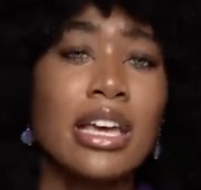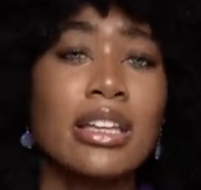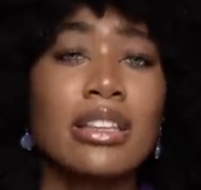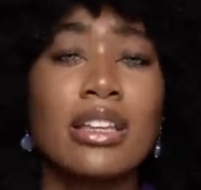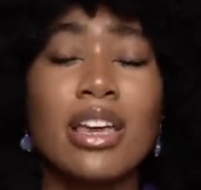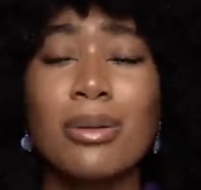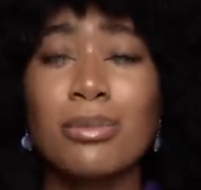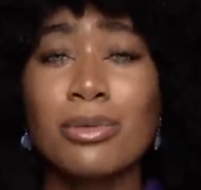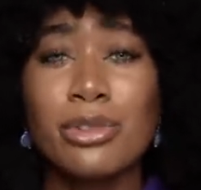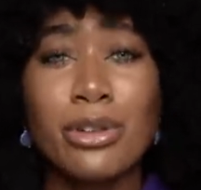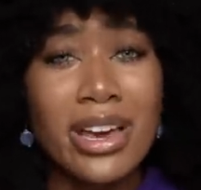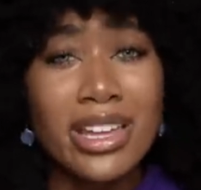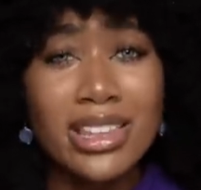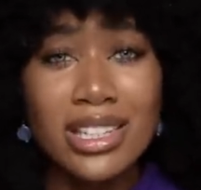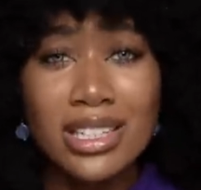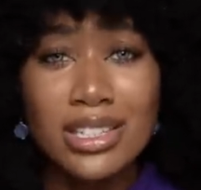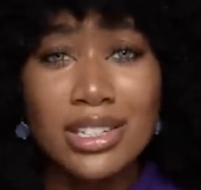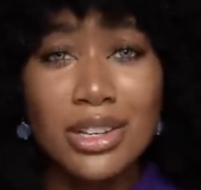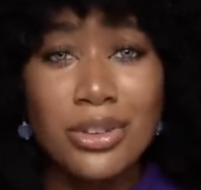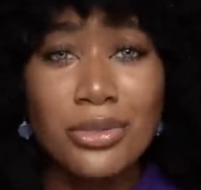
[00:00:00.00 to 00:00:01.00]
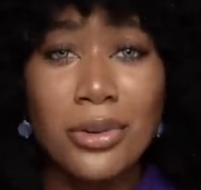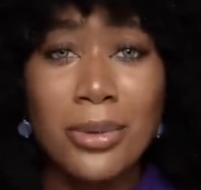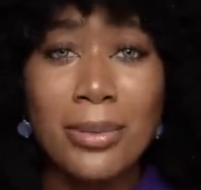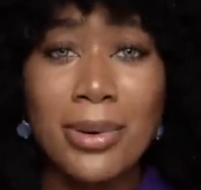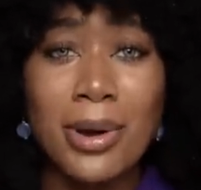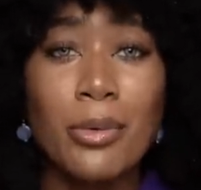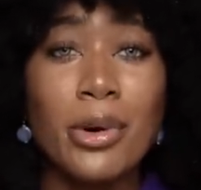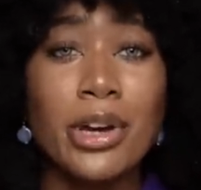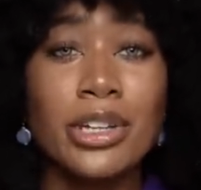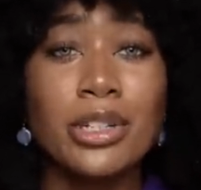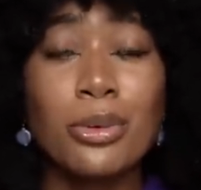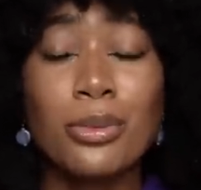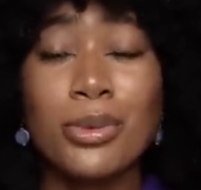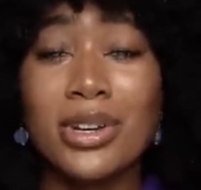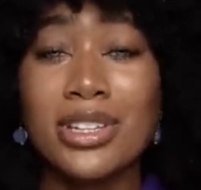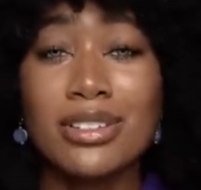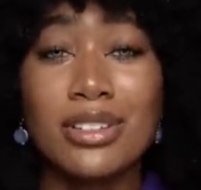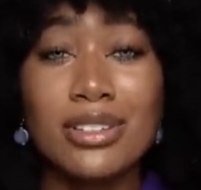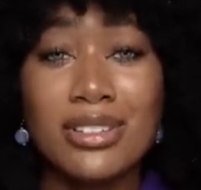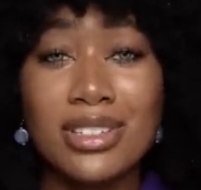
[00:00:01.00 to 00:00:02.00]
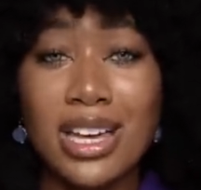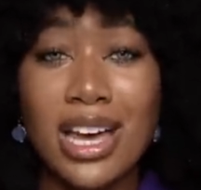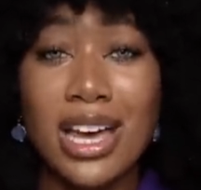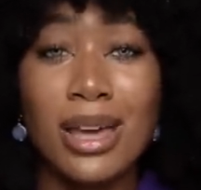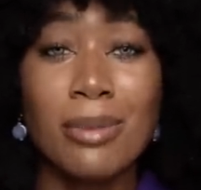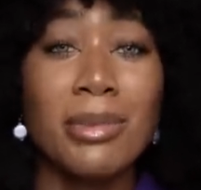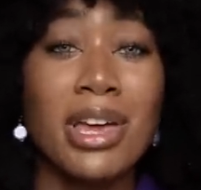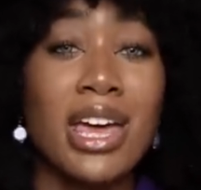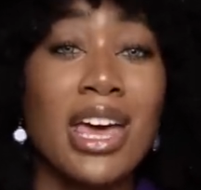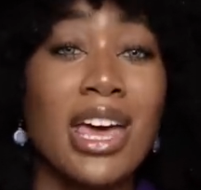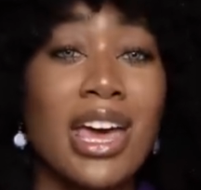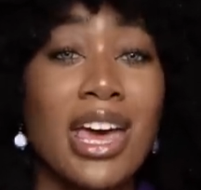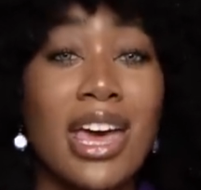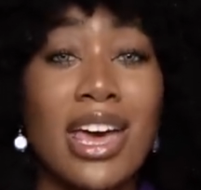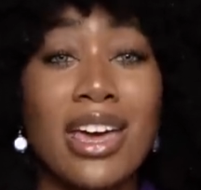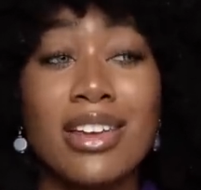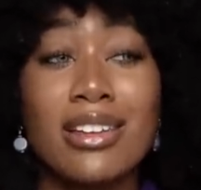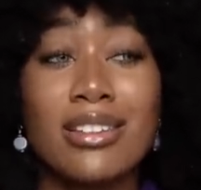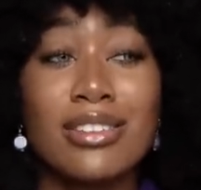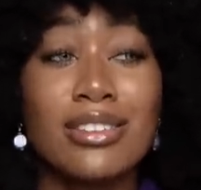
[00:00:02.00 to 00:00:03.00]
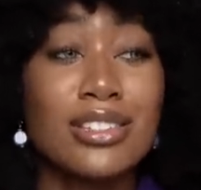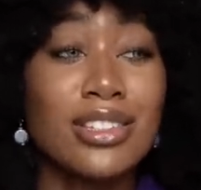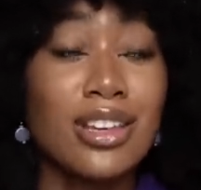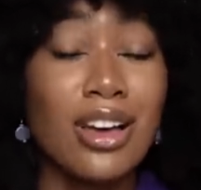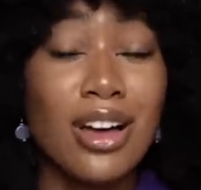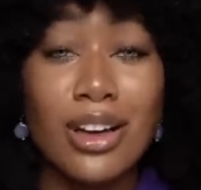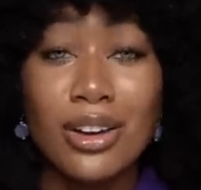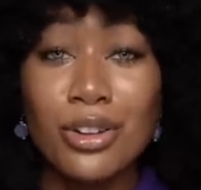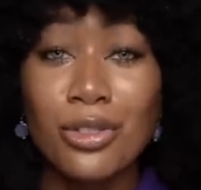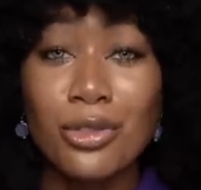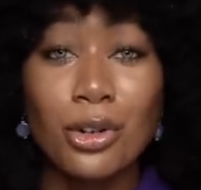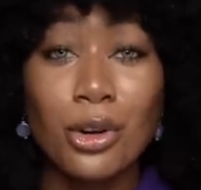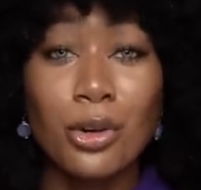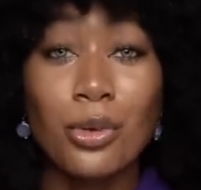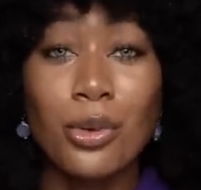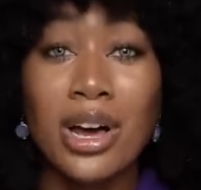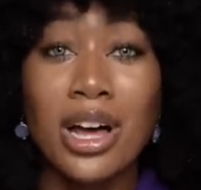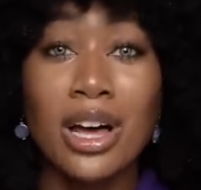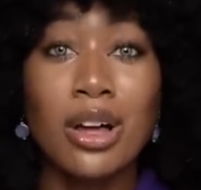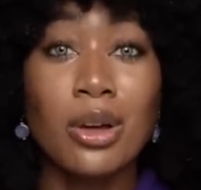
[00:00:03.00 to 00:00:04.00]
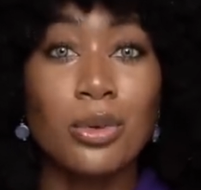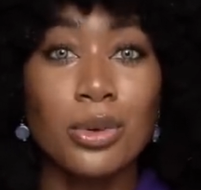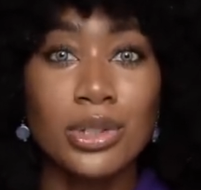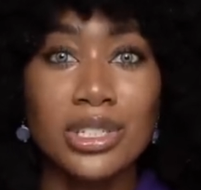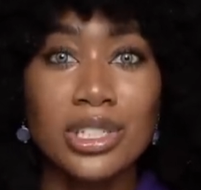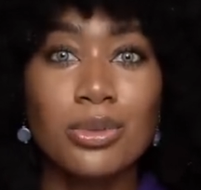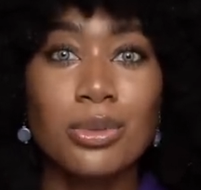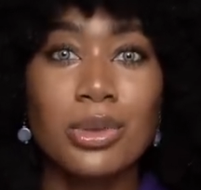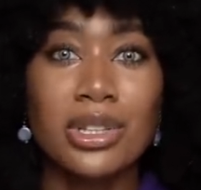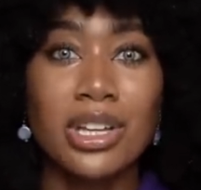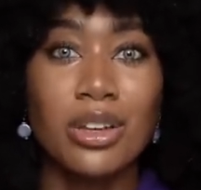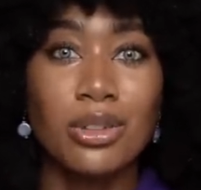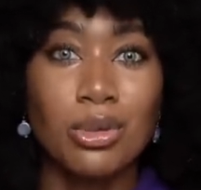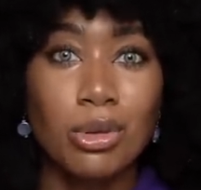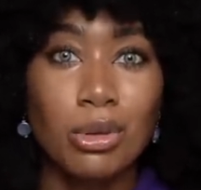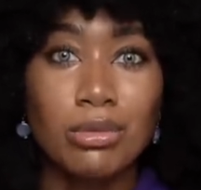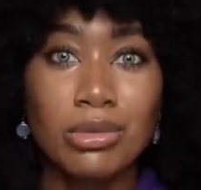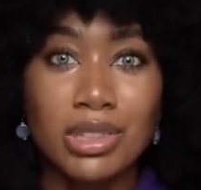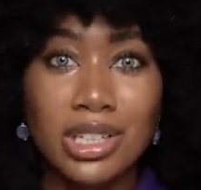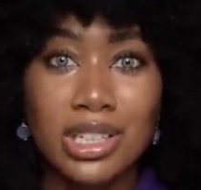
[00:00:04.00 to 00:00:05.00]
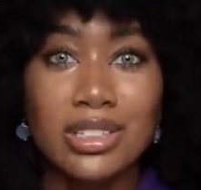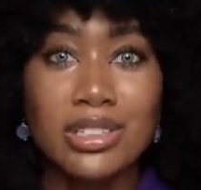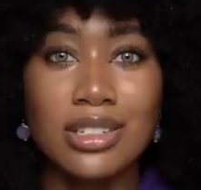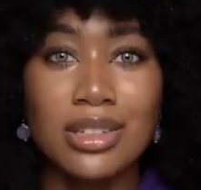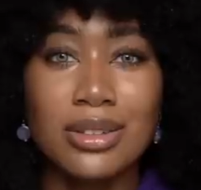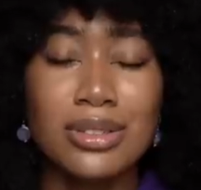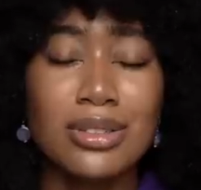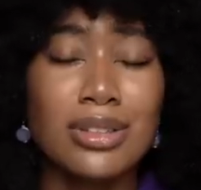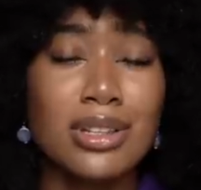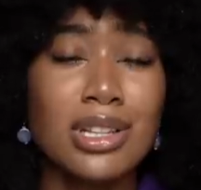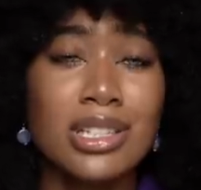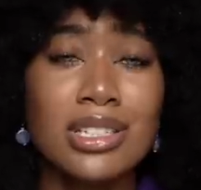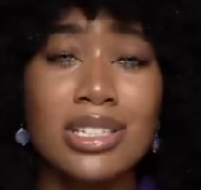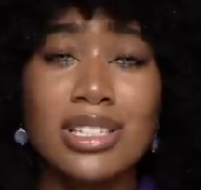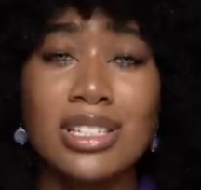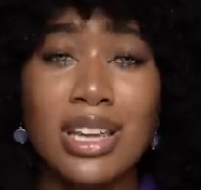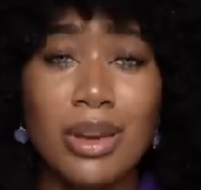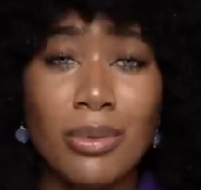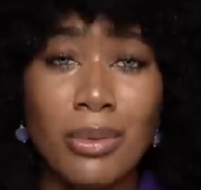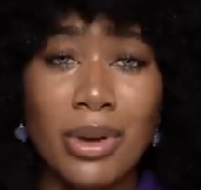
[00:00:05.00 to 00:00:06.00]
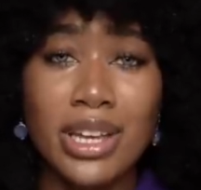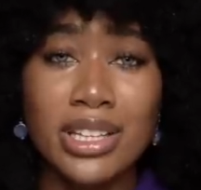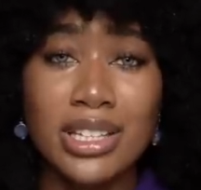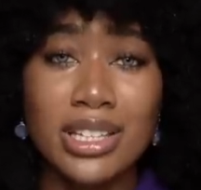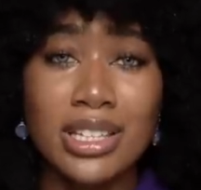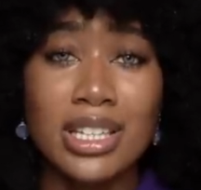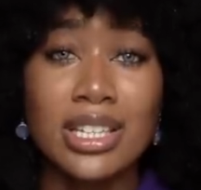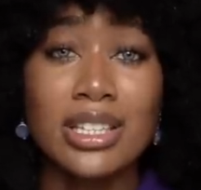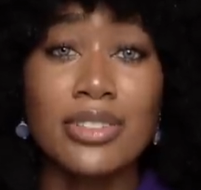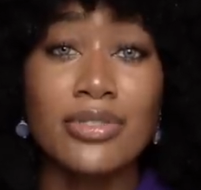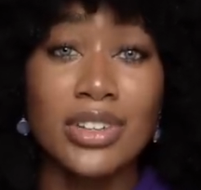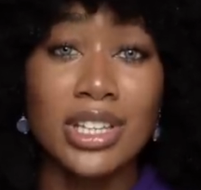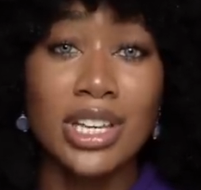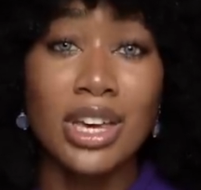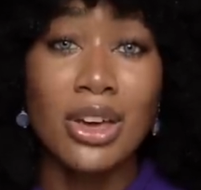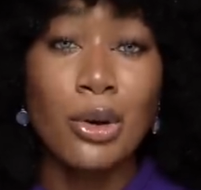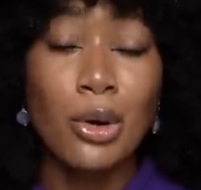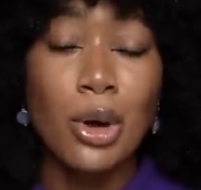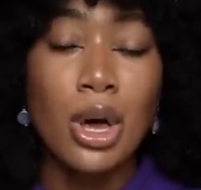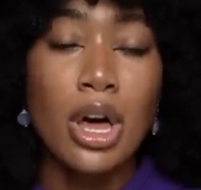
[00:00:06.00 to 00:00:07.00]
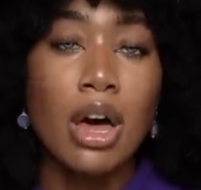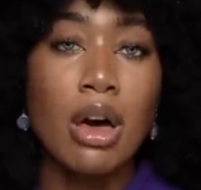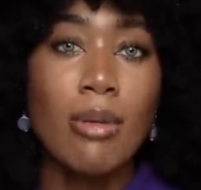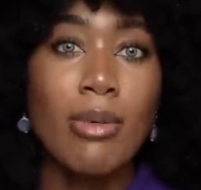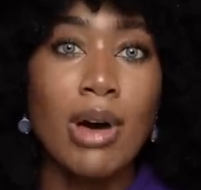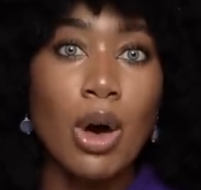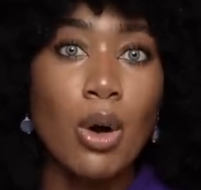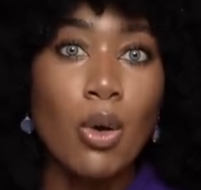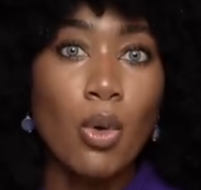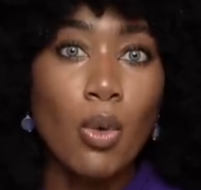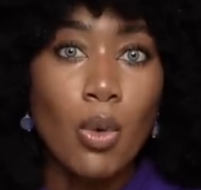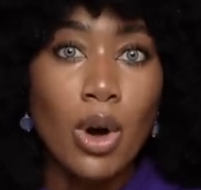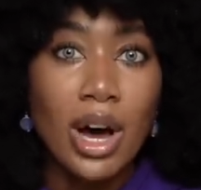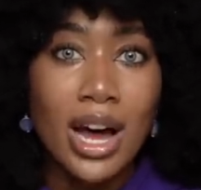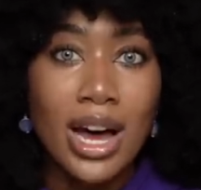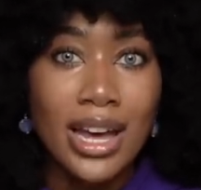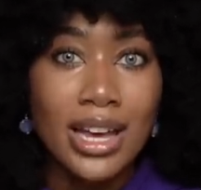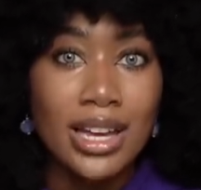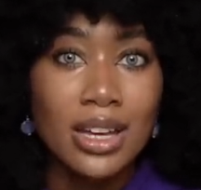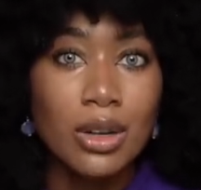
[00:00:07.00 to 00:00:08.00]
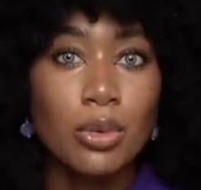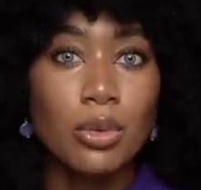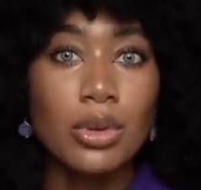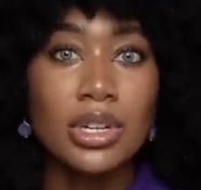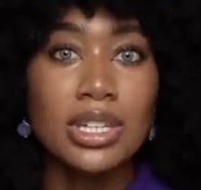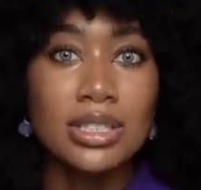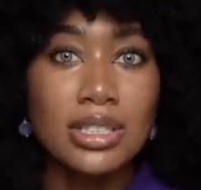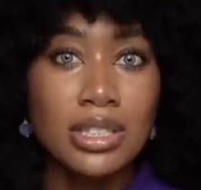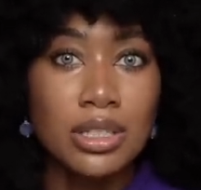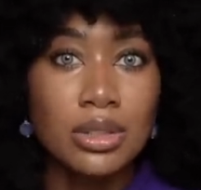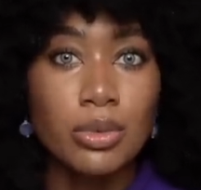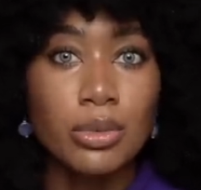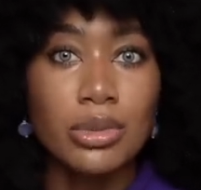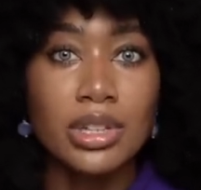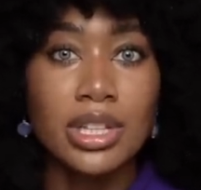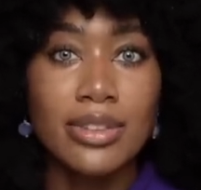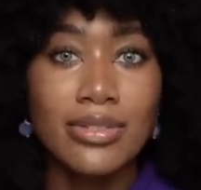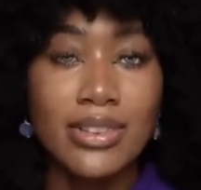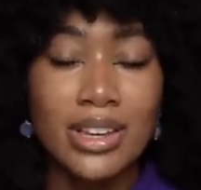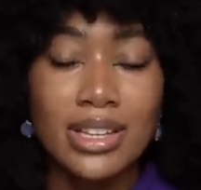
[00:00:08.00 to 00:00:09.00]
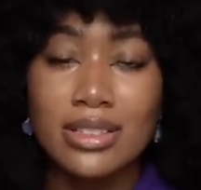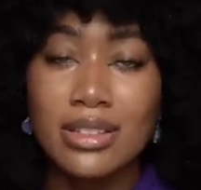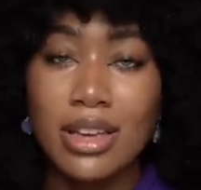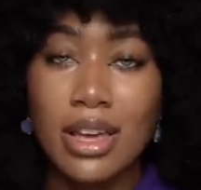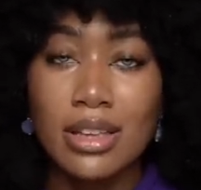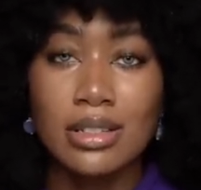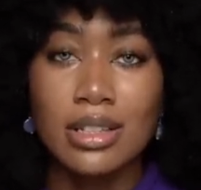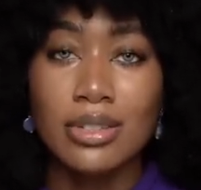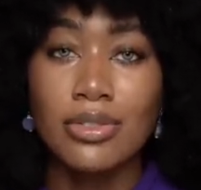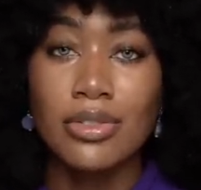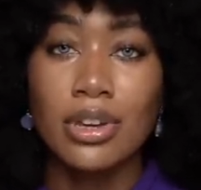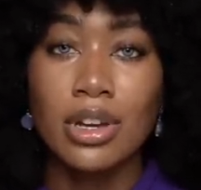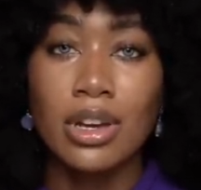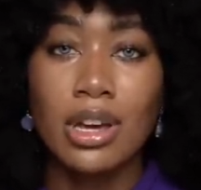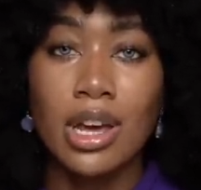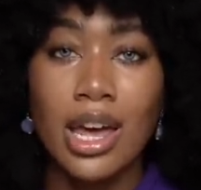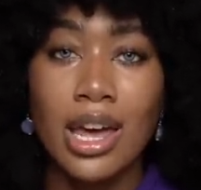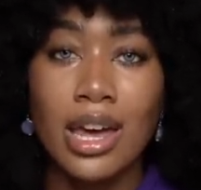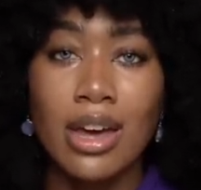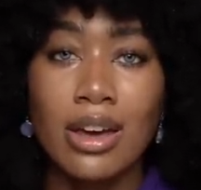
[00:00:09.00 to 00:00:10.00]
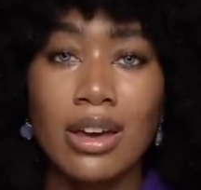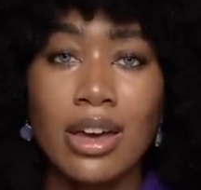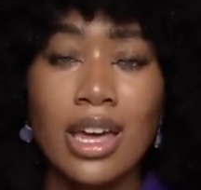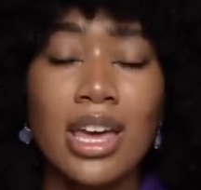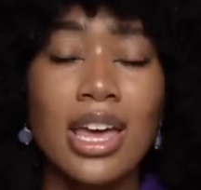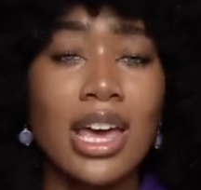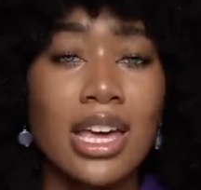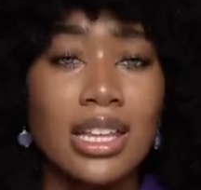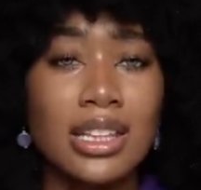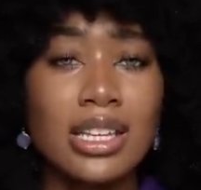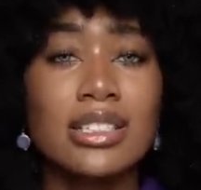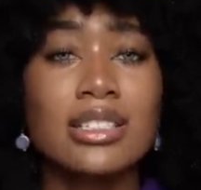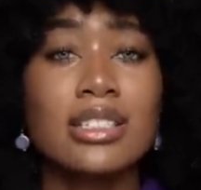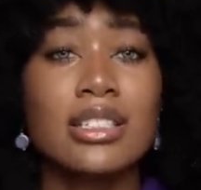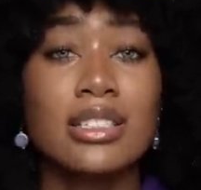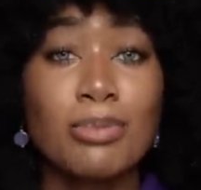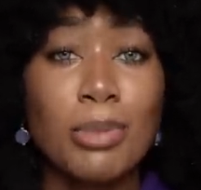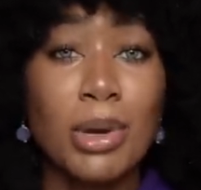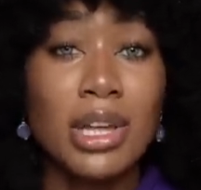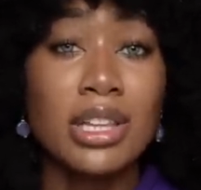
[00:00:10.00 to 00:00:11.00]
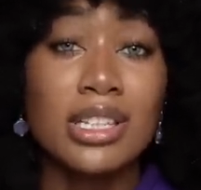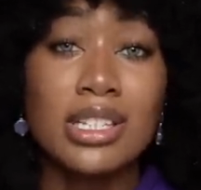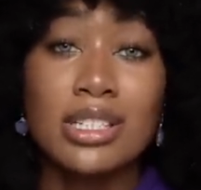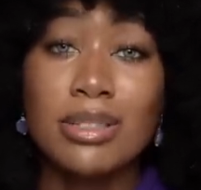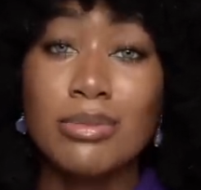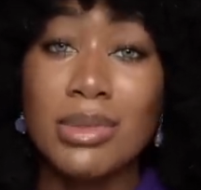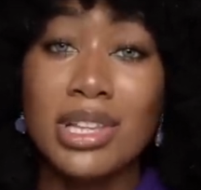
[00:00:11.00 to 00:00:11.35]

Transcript: Now I'm trying this new format where I don't waste your time and talk for a while, which is what I normally do. So let's just get right into this video about why grease is really fantastic for your hair, and let's dispel these